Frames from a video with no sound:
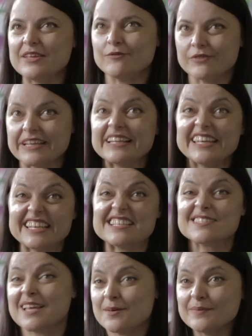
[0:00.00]
It really
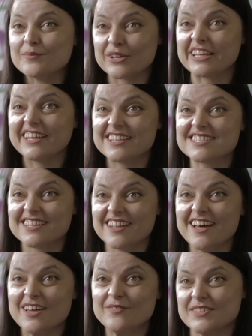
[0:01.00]
is bringing it to
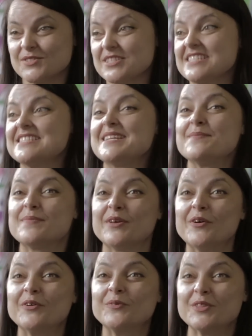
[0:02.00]
life, sort of step
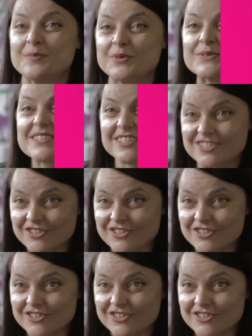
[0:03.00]
beyond what the books can